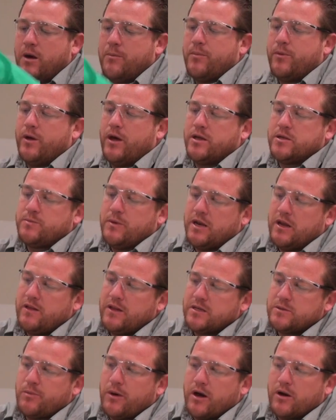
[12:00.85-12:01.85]
up as many of
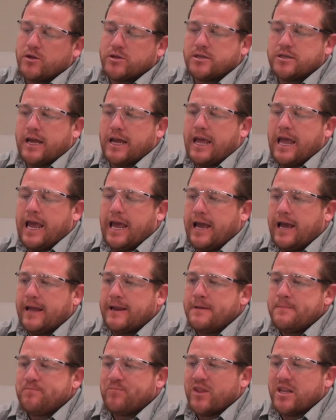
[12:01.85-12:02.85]
these bottles as I
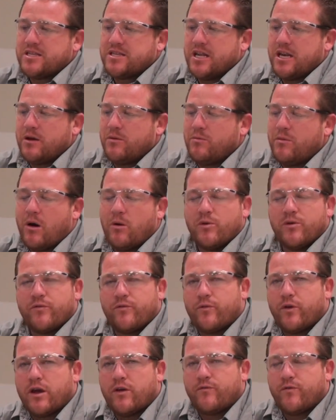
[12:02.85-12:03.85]
can, sending them out with
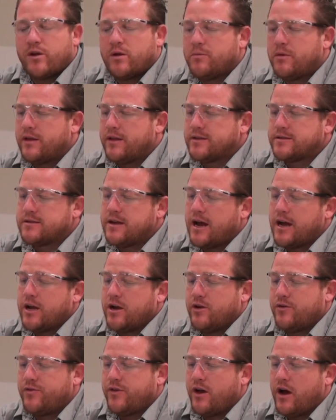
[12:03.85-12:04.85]
Frank for anybody that's not
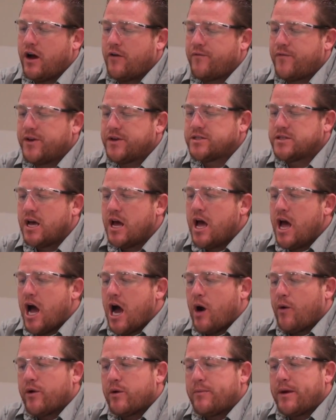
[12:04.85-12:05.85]
here at the office.
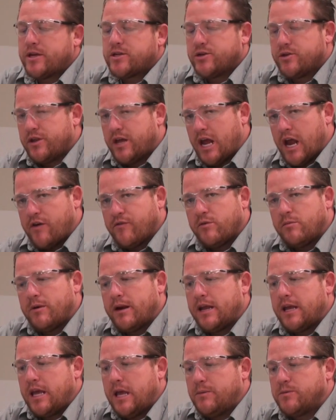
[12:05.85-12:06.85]
I want to make sure that
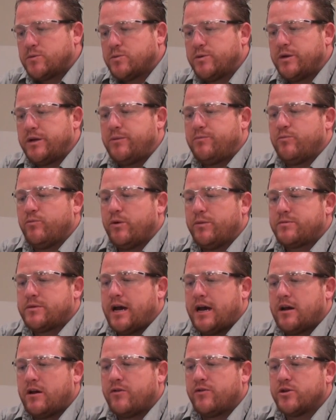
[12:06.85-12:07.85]
everybody keeps rip
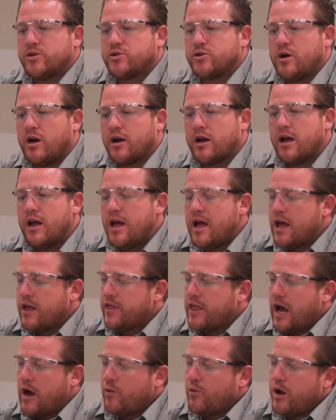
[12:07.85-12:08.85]
tight on their truck.
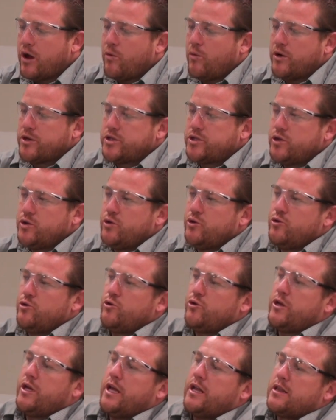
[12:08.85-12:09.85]
That way, once
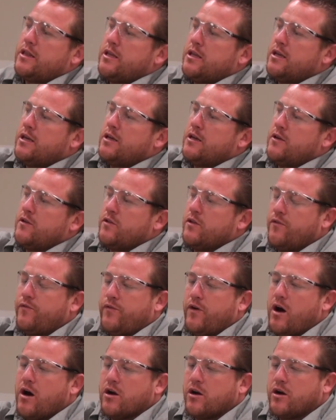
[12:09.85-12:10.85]
you get the
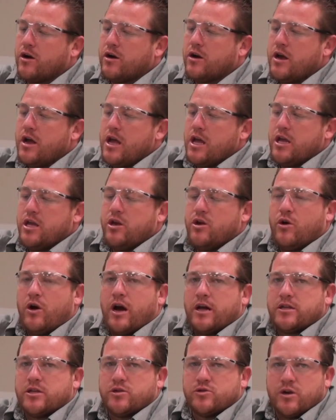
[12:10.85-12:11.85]
fogger, you don't
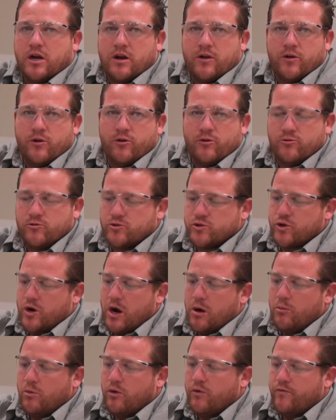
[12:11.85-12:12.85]
have to try to
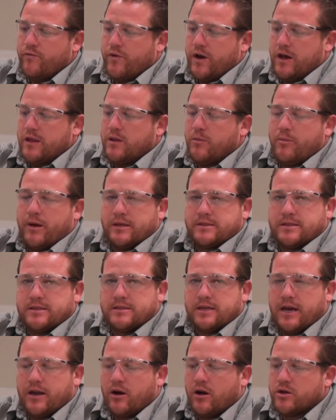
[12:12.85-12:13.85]
scramble and find the
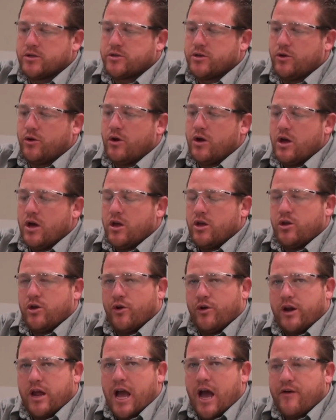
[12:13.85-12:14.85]
pesticide also. You
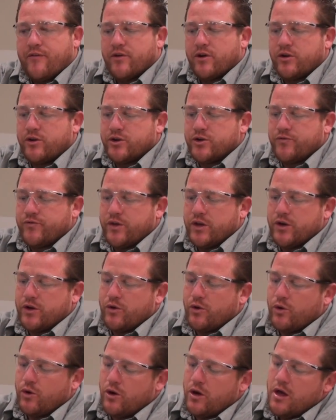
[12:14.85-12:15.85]
already have it on your
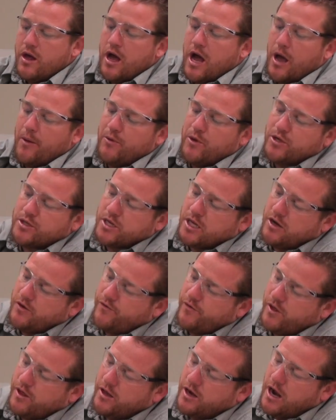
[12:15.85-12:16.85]
vehicle. I'm usually going
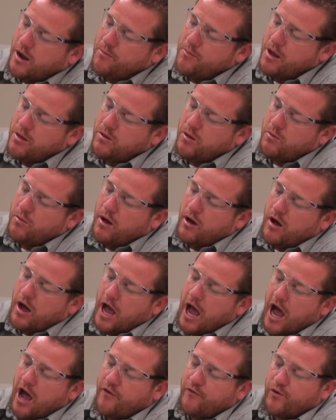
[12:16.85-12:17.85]
to fill it up maybe about
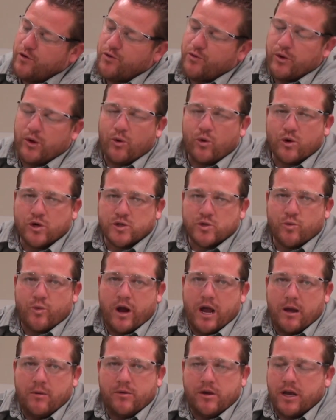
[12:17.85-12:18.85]
half or 3/4
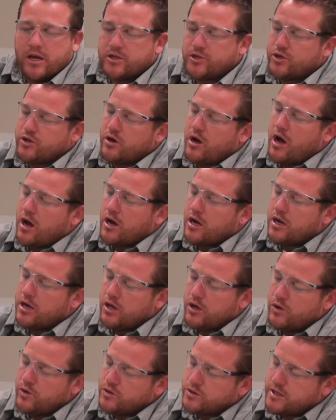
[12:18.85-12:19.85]
away, because you're not going to
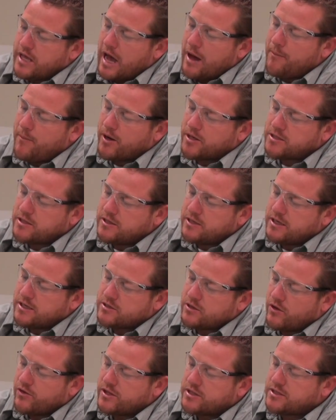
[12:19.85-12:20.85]
use that much of
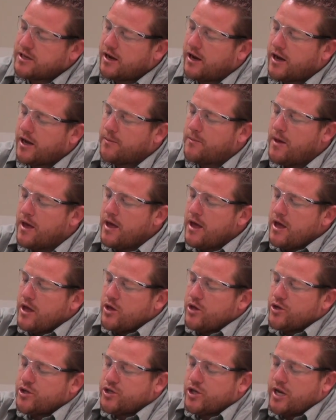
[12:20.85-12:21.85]
this all the time.
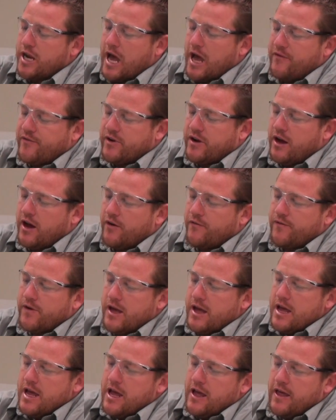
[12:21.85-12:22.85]
You should have enough.
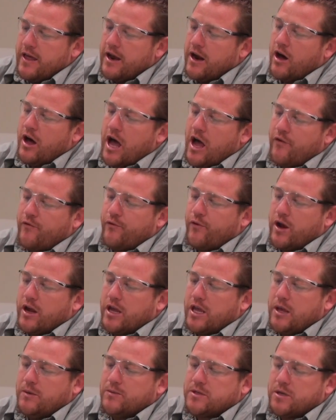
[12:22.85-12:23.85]
And I'll have
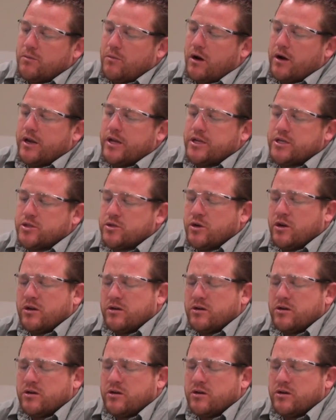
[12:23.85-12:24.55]
Frank keep some on his